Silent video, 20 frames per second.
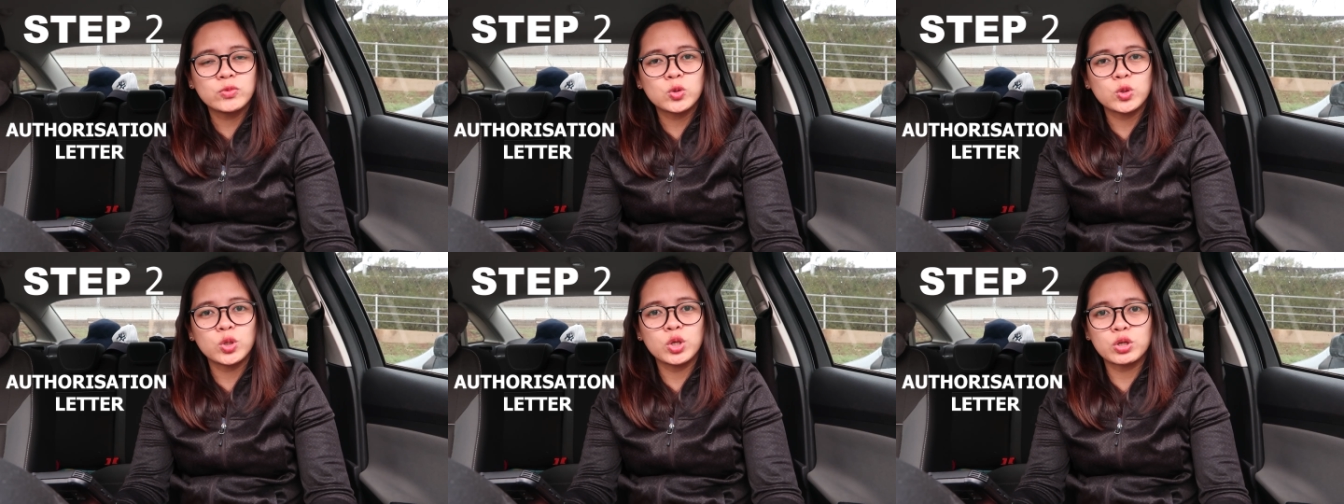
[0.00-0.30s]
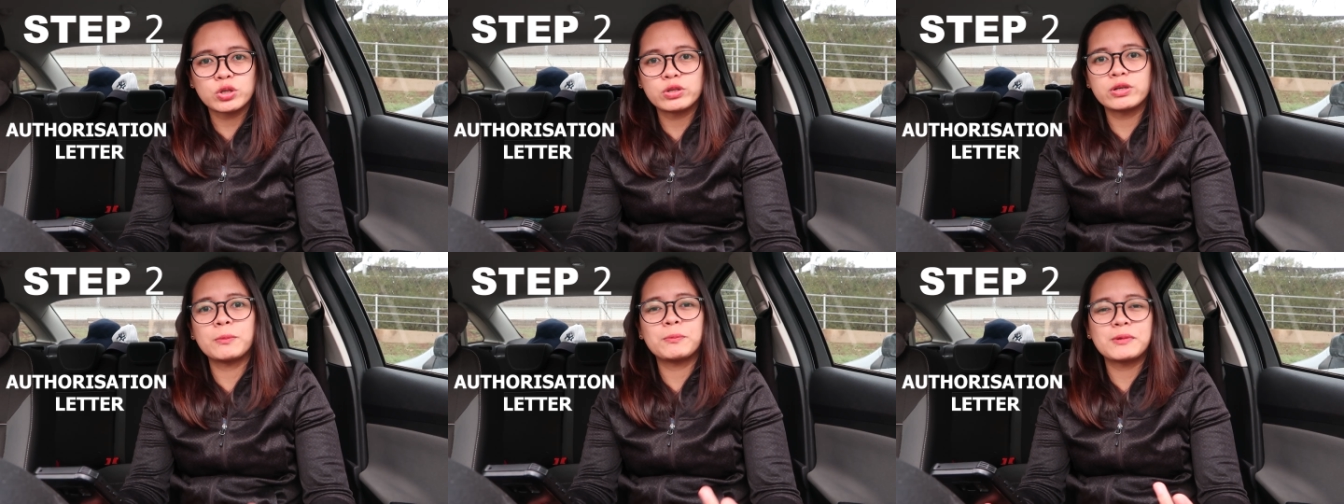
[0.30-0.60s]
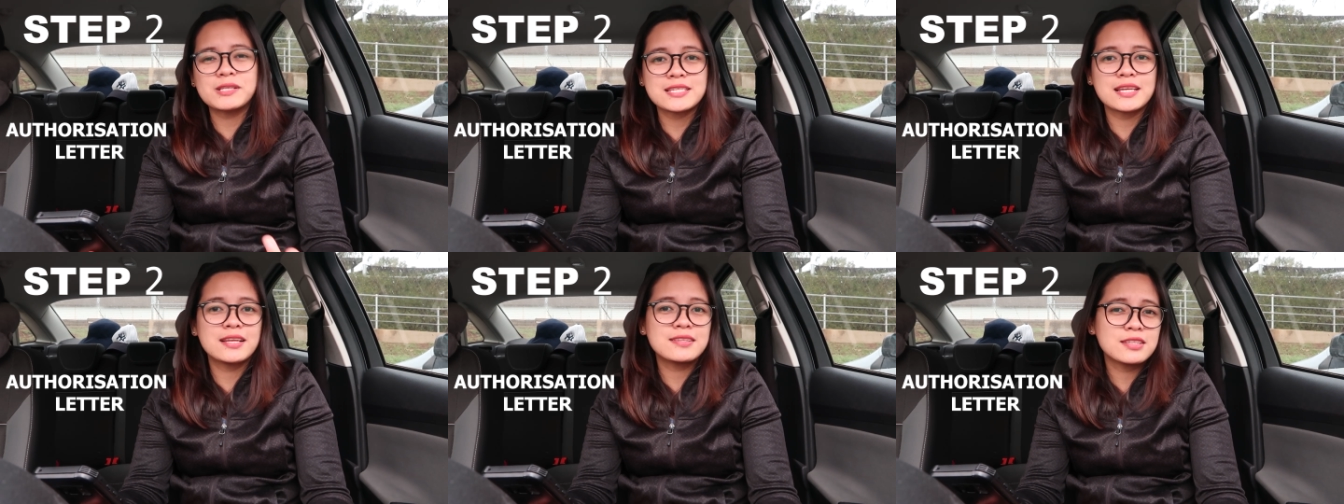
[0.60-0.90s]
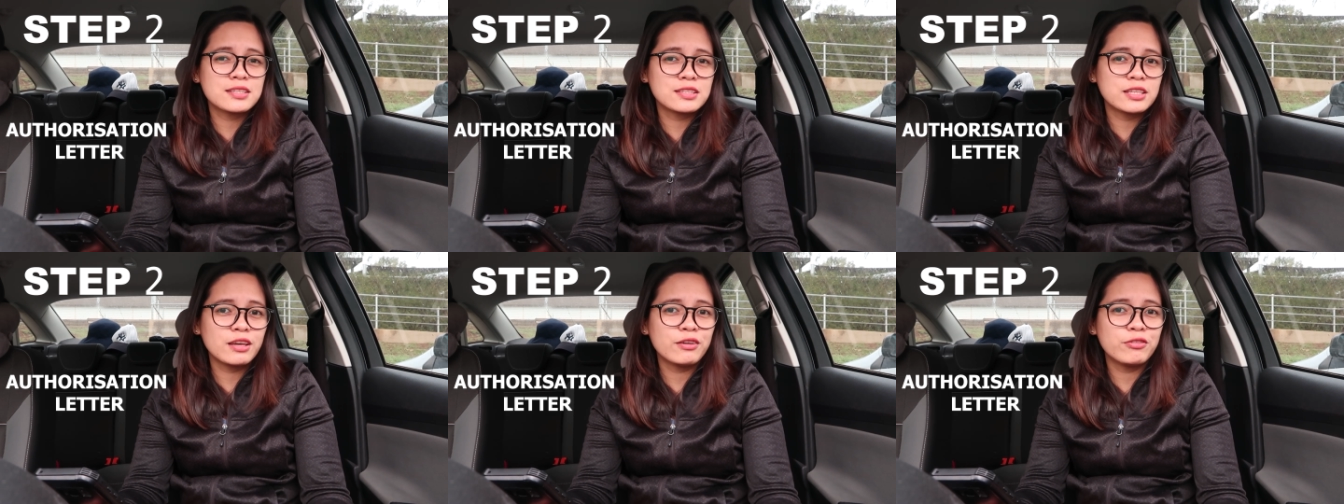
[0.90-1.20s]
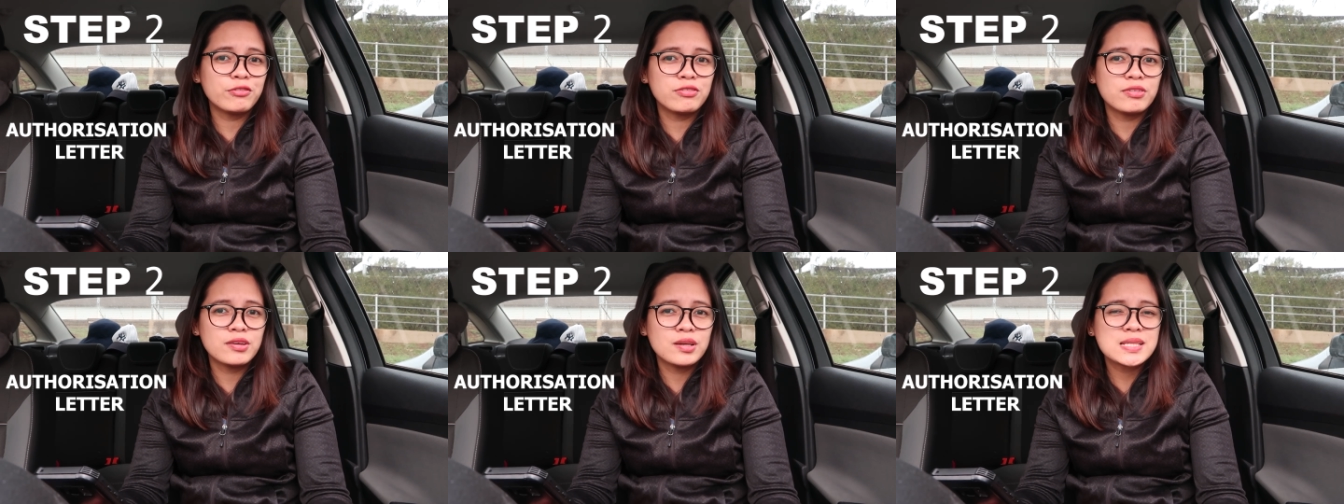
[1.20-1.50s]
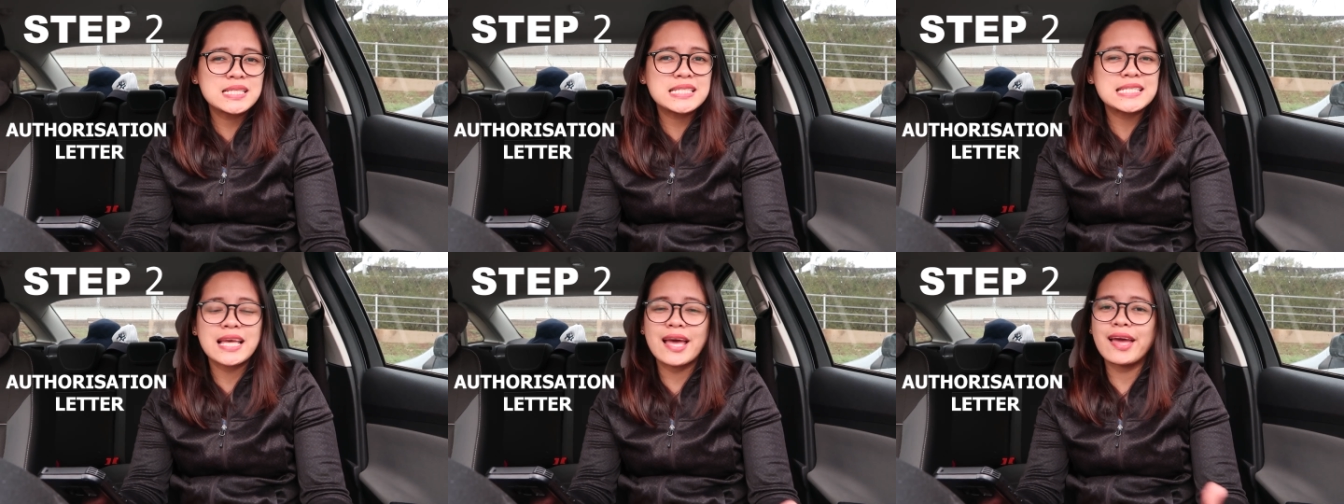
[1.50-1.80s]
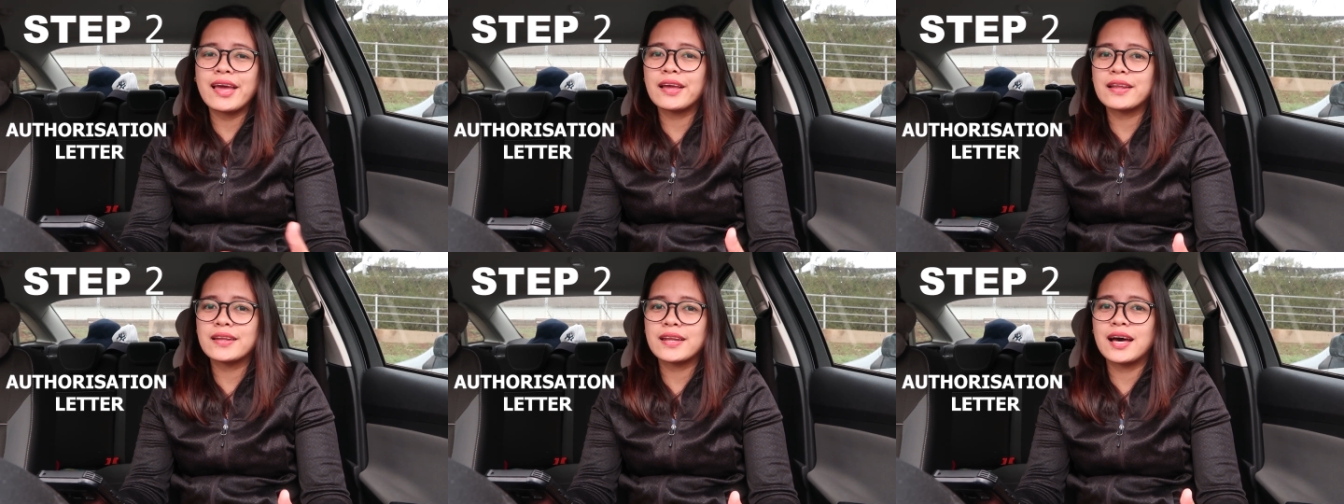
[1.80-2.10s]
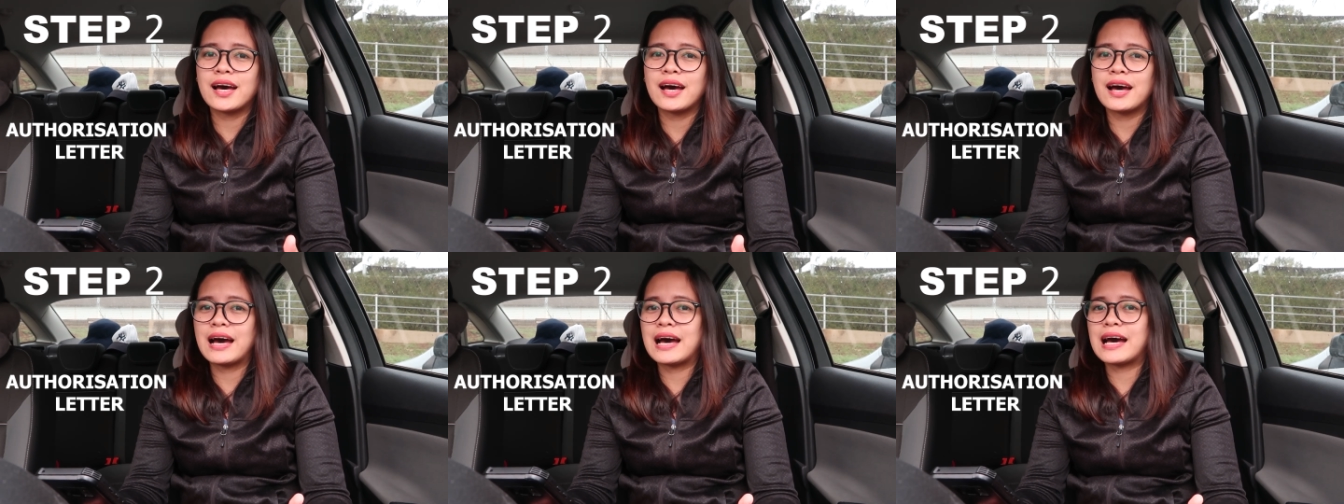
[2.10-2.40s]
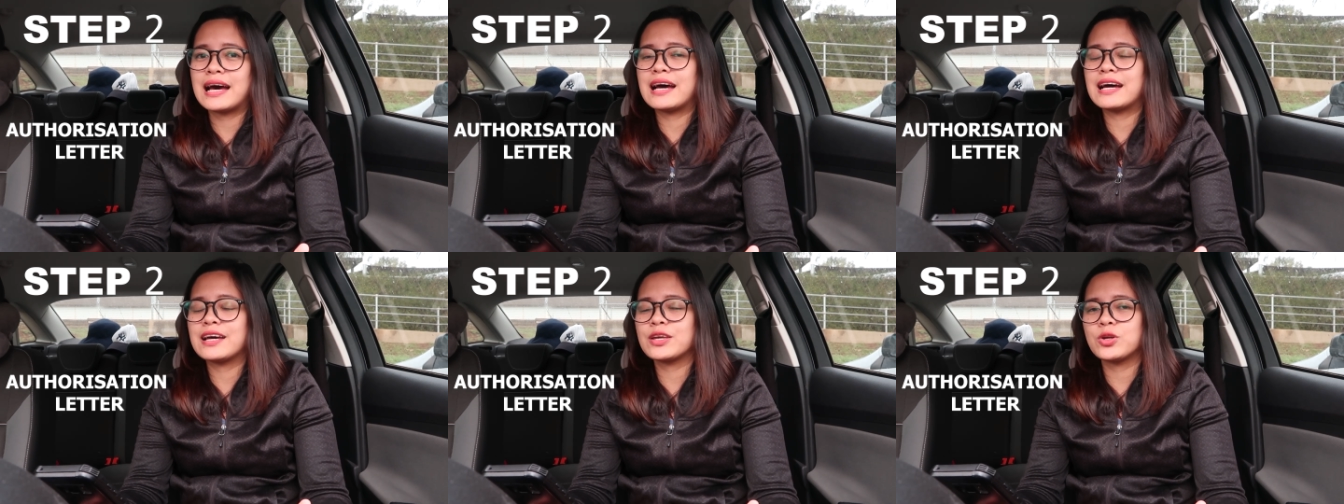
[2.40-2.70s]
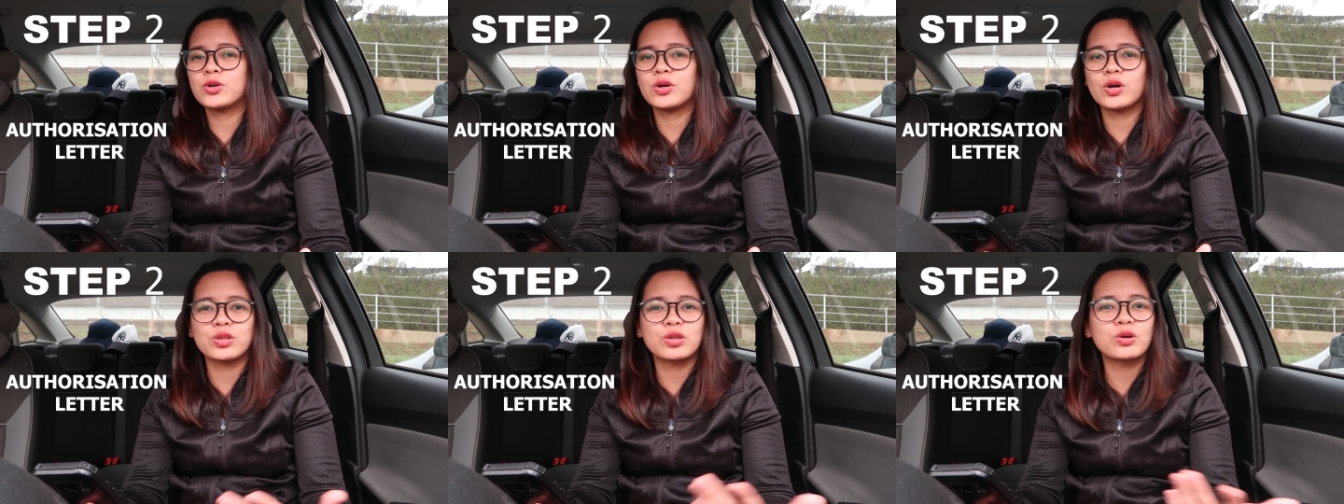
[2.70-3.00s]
to your representative saying na you're